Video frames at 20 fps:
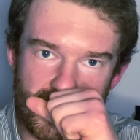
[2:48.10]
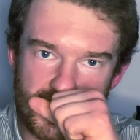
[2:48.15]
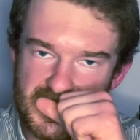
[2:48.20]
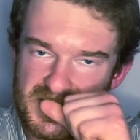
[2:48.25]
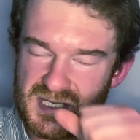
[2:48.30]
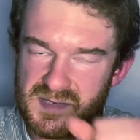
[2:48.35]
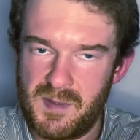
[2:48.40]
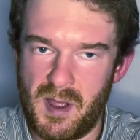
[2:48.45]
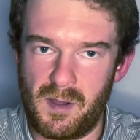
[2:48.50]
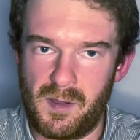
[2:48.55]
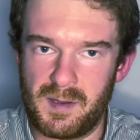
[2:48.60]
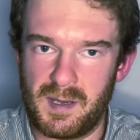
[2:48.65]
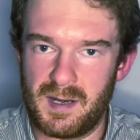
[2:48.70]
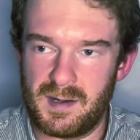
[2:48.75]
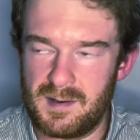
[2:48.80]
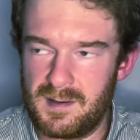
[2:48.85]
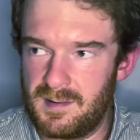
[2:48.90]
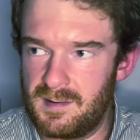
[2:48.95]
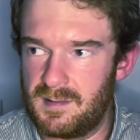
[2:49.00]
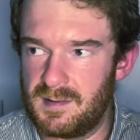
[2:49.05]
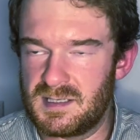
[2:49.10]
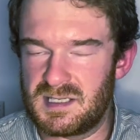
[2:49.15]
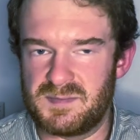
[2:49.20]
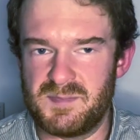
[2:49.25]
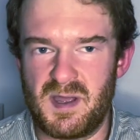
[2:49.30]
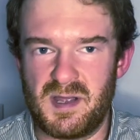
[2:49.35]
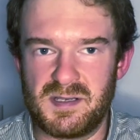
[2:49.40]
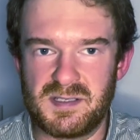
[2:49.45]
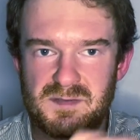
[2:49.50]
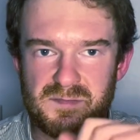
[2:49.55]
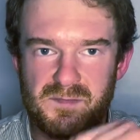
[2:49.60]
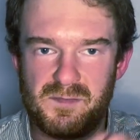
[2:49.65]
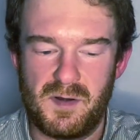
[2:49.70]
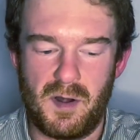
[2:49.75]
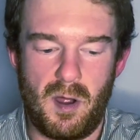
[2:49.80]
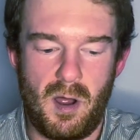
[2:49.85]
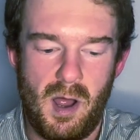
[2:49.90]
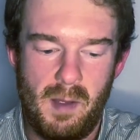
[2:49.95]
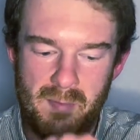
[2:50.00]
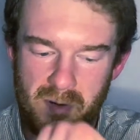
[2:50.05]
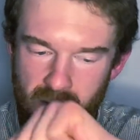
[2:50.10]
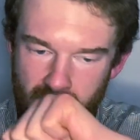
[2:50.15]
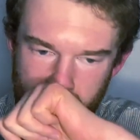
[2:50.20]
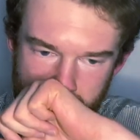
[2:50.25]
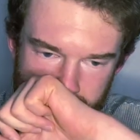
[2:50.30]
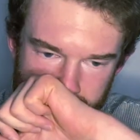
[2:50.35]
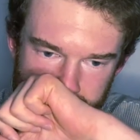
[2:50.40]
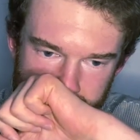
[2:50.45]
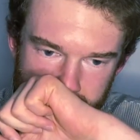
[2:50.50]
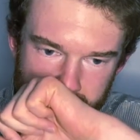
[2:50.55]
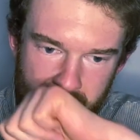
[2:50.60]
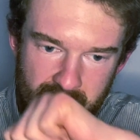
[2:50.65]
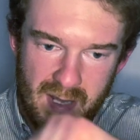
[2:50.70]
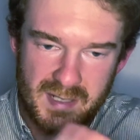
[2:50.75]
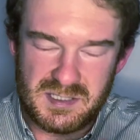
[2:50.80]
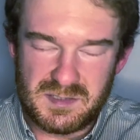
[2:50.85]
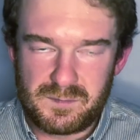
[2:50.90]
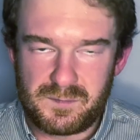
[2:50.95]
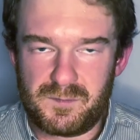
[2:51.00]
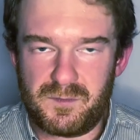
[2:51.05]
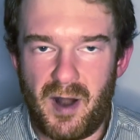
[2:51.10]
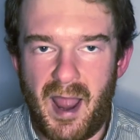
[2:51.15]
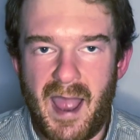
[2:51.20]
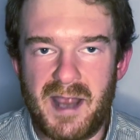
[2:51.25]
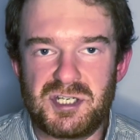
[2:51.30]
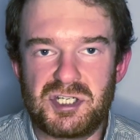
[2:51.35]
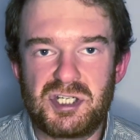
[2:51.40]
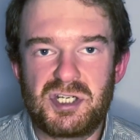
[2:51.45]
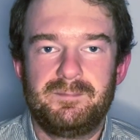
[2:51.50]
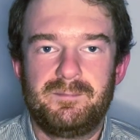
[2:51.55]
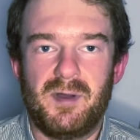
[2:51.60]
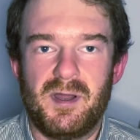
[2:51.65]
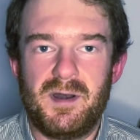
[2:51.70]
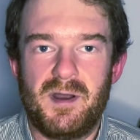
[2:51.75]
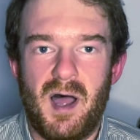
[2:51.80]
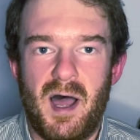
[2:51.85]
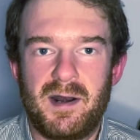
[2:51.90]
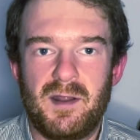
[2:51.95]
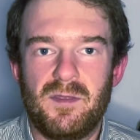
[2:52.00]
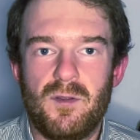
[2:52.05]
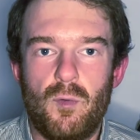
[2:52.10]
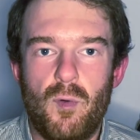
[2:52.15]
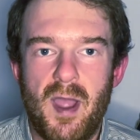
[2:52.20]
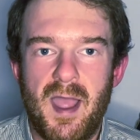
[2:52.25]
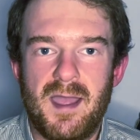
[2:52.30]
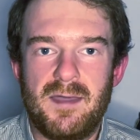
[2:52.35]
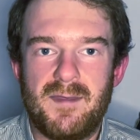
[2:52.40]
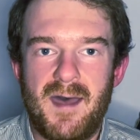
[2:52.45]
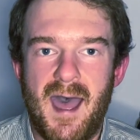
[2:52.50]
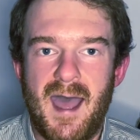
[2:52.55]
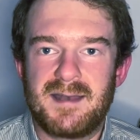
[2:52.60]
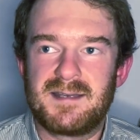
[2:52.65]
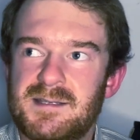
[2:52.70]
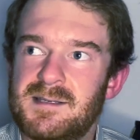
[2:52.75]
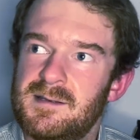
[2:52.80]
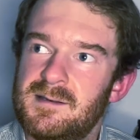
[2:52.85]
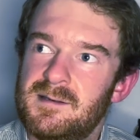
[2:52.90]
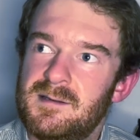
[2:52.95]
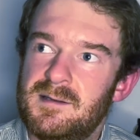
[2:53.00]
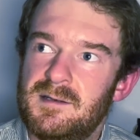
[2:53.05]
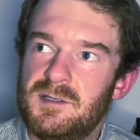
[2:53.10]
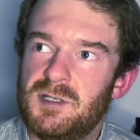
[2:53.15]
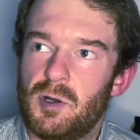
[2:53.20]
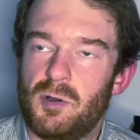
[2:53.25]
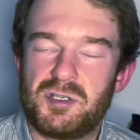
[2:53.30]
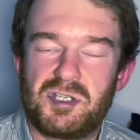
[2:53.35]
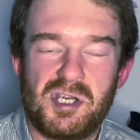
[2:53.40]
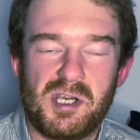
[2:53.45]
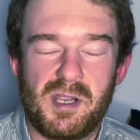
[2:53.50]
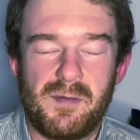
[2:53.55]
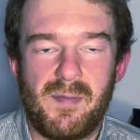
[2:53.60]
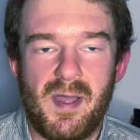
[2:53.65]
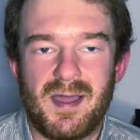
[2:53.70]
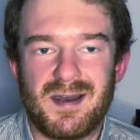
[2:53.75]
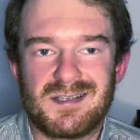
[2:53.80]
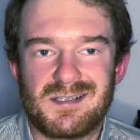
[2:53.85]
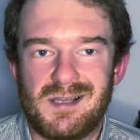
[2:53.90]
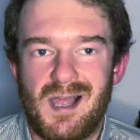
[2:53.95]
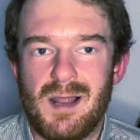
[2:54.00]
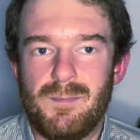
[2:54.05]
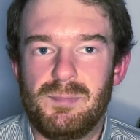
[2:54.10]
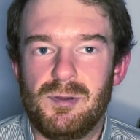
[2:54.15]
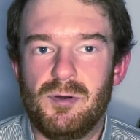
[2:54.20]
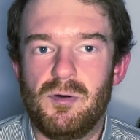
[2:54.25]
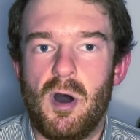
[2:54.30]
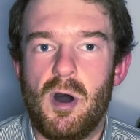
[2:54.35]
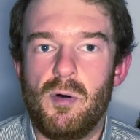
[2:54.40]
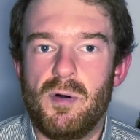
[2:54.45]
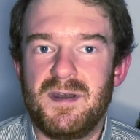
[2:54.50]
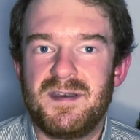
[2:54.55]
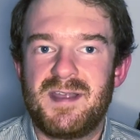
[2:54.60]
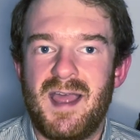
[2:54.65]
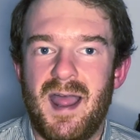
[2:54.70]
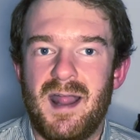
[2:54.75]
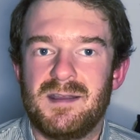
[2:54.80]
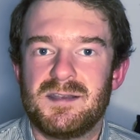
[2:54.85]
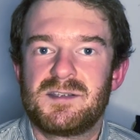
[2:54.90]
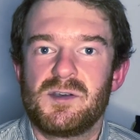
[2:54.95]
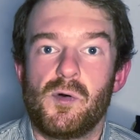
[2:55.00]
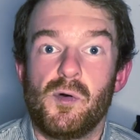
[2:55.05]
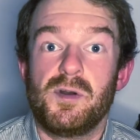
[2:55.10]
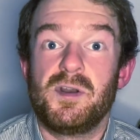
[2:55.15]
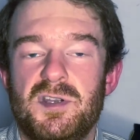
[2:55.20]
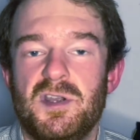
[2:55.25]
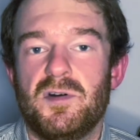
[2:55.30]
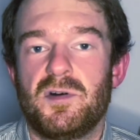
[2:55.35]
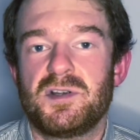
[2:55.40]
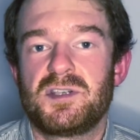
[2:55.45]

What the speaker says: and smelling it. Smells phenomenal. It's fresh, but not in the way that Dolce & Gabbana's Light Blue Eau Intense or Dior